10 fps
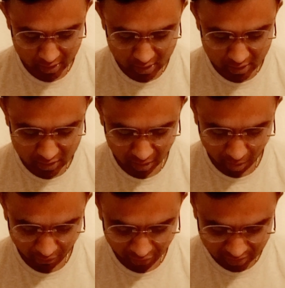Some
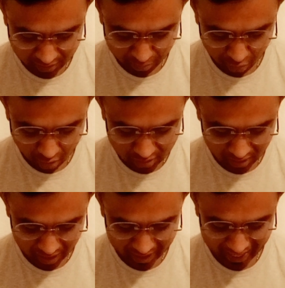of the symbols
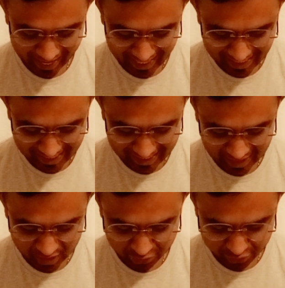are
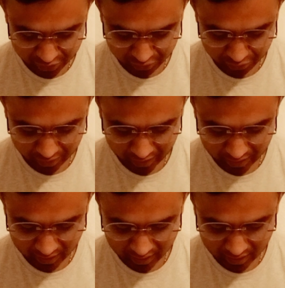inclusive
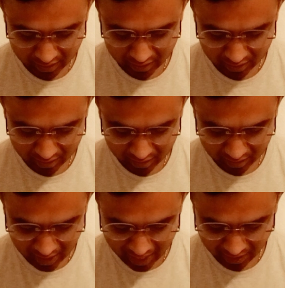in
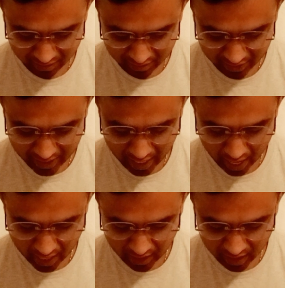that they
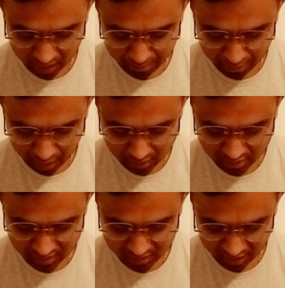encompass
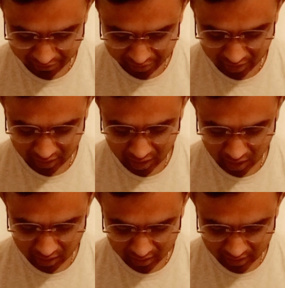several
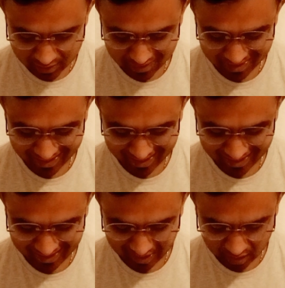lesser
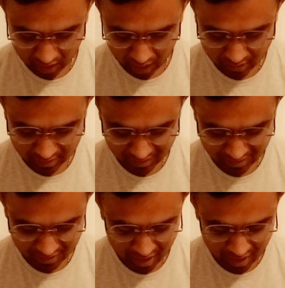classes